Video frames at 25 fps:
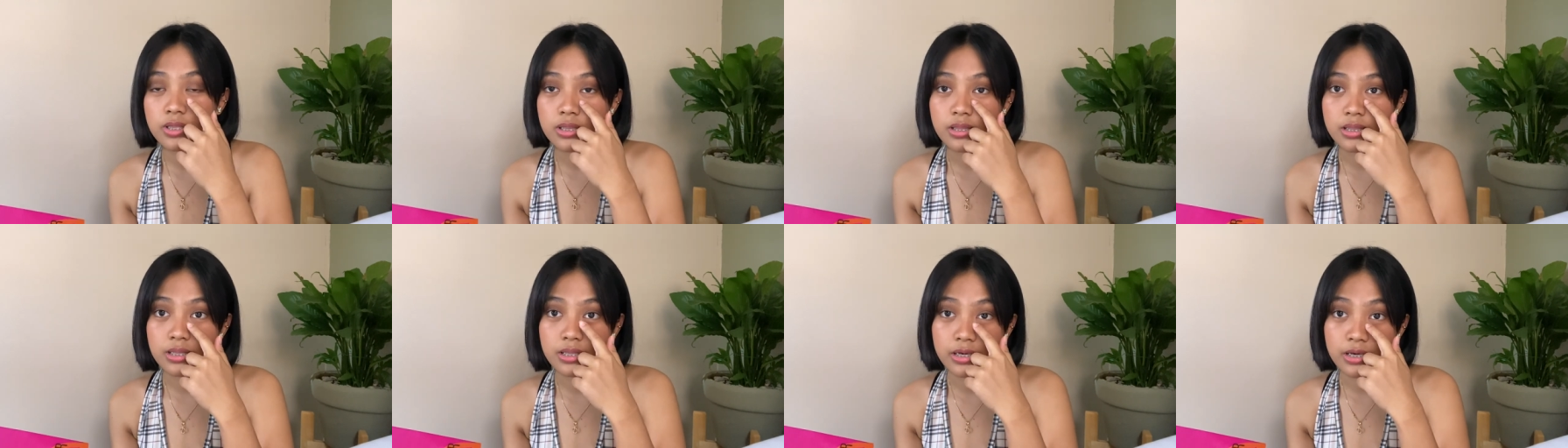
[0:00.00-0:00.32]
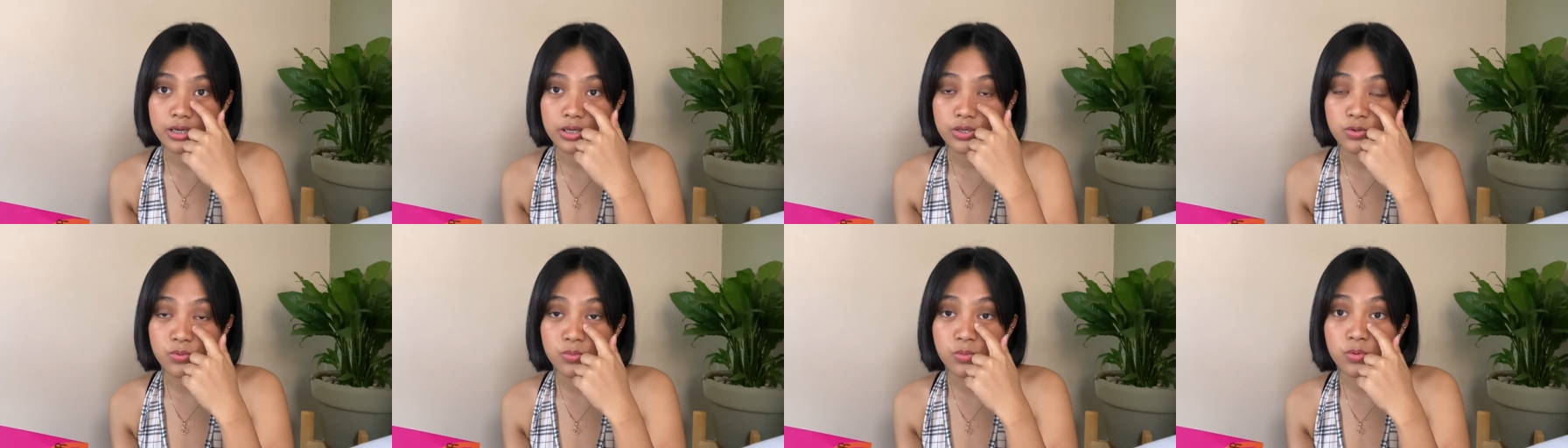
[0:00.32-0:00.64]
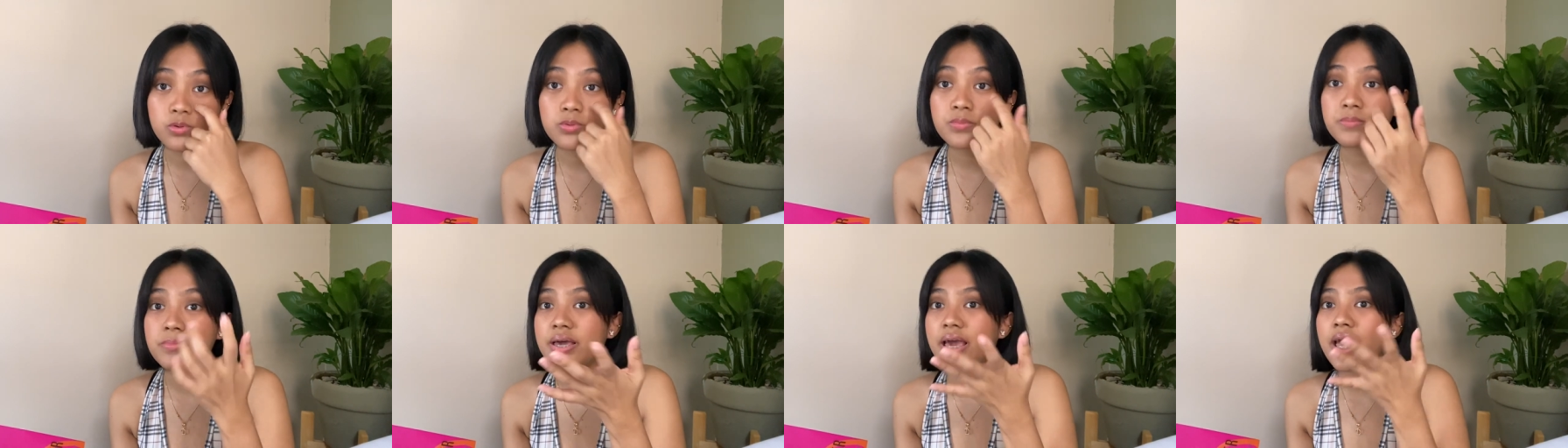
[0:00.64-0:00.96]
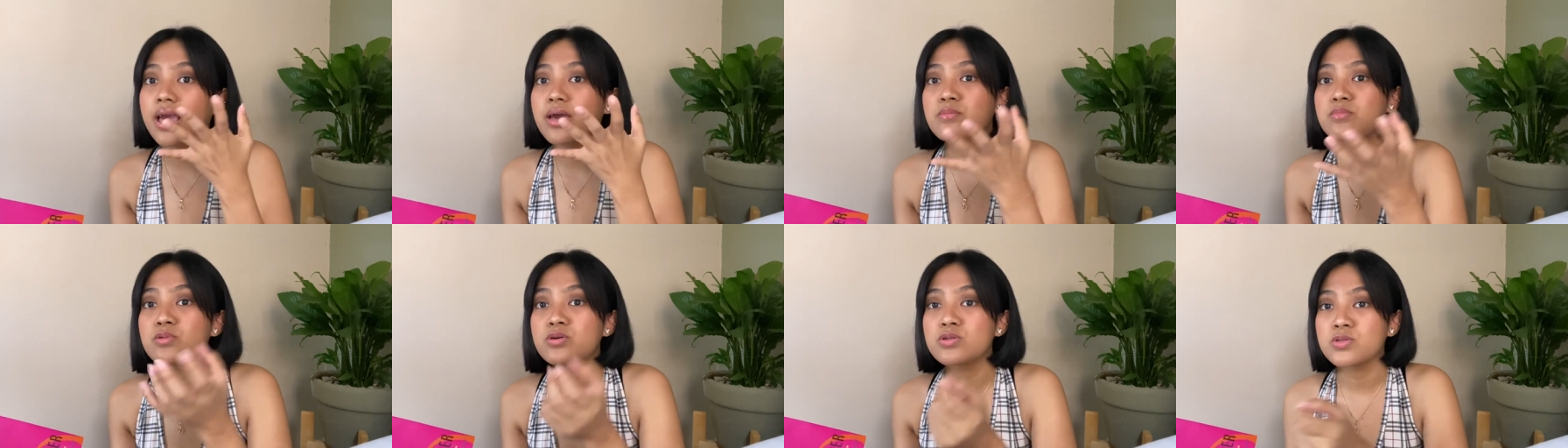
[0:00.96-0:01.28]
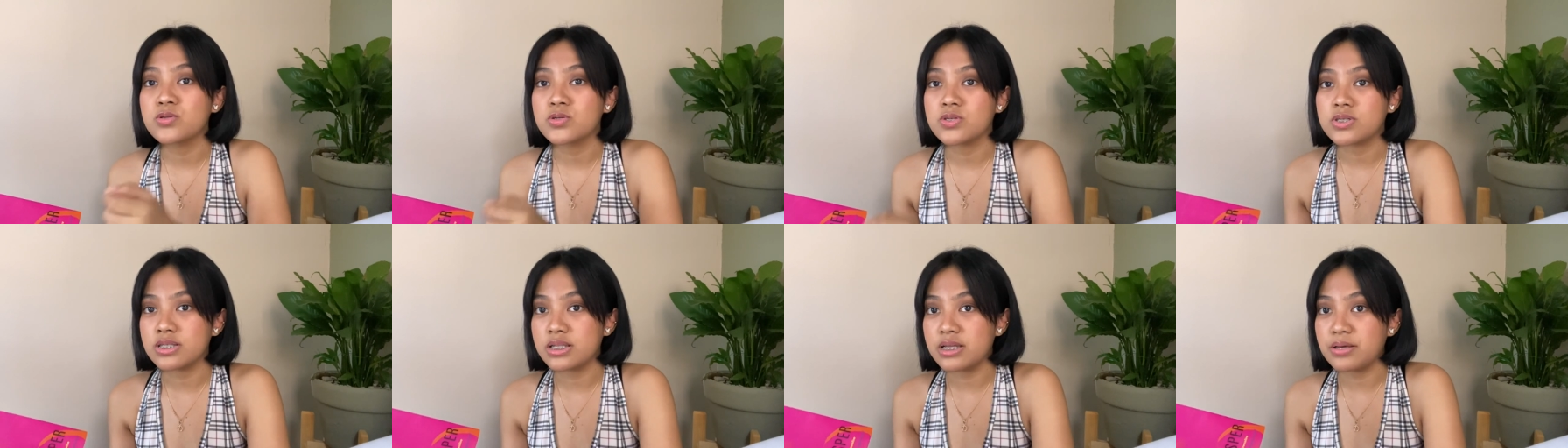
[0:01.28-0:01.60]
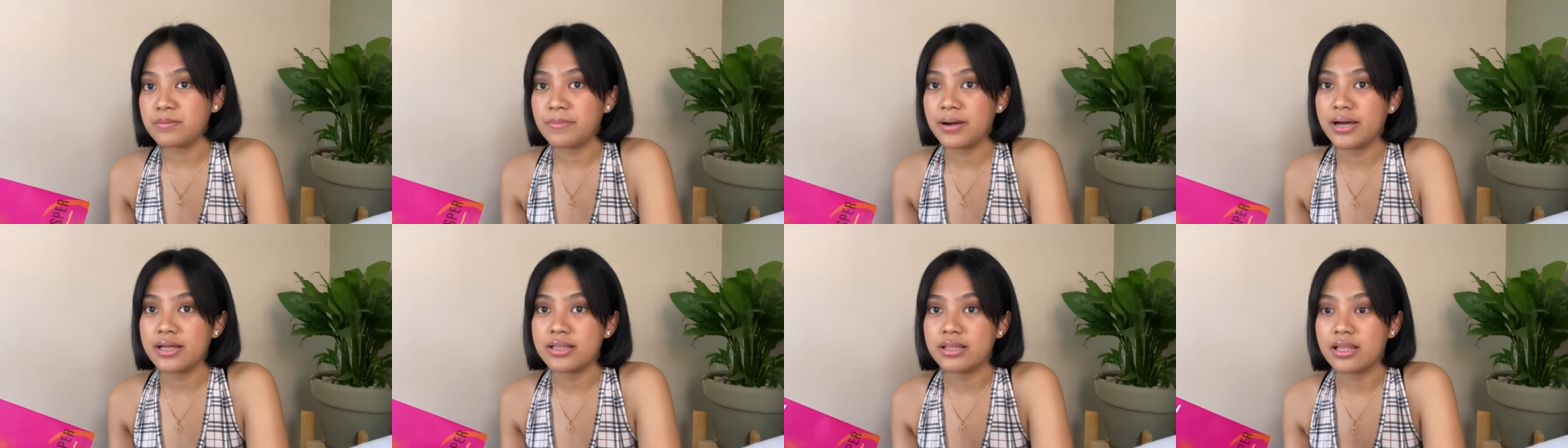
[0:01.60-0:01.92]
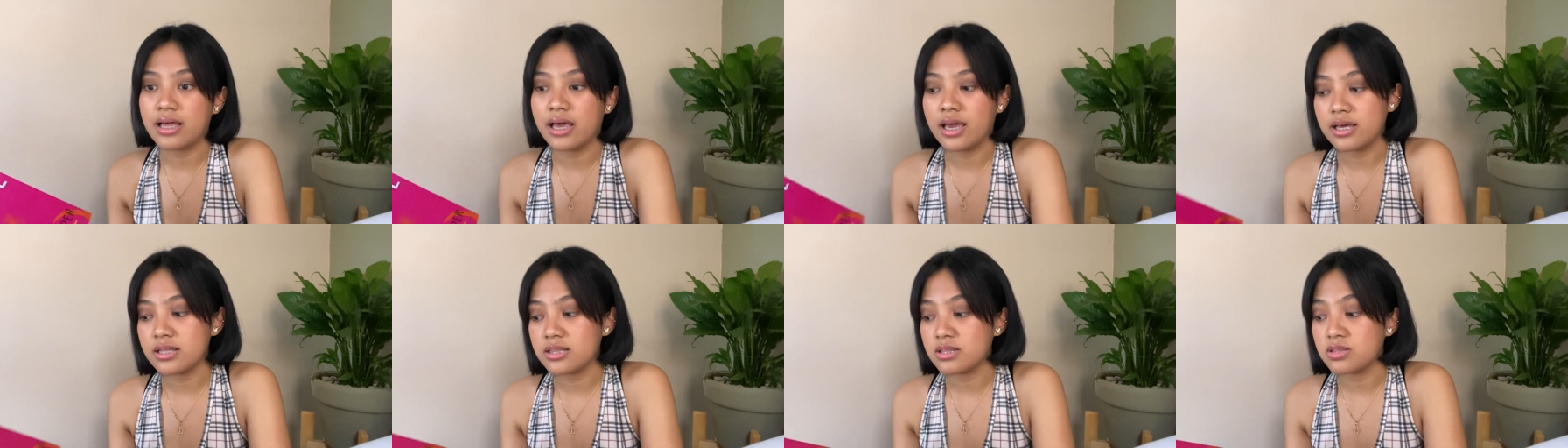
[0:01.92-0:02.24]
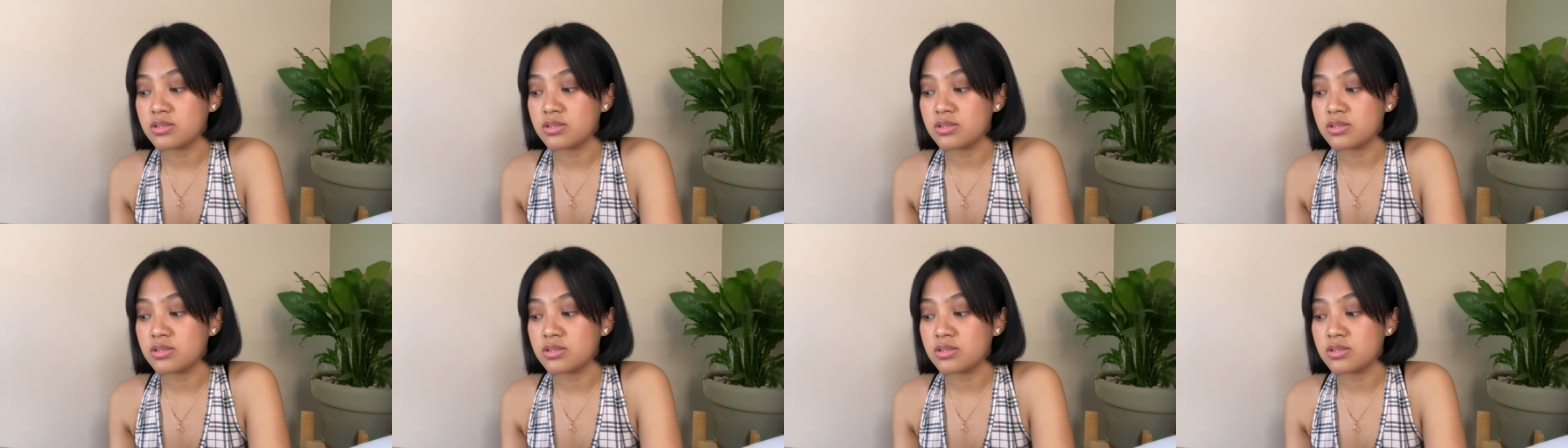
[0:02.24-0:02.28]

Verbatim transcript: na you won't be able to sleep at night.